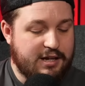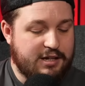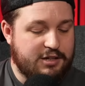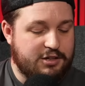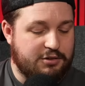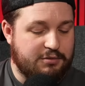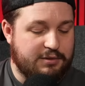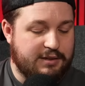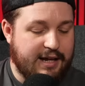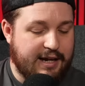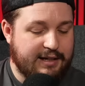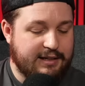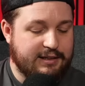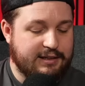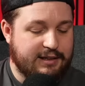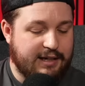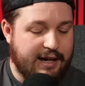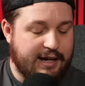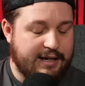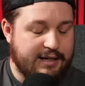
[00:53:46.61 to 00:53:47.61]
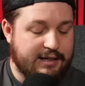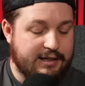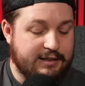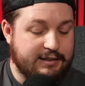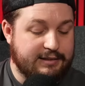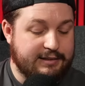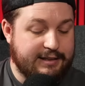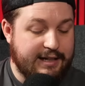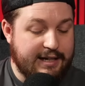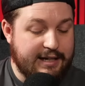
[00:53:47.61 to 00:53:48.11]
you then gain
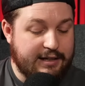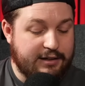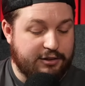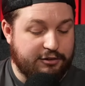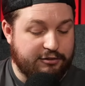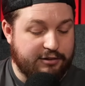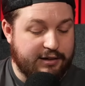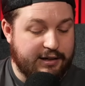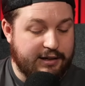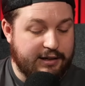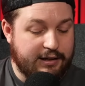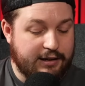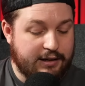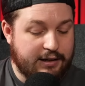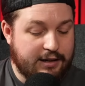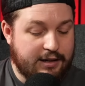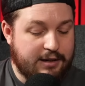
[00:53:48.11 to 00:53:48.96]
D3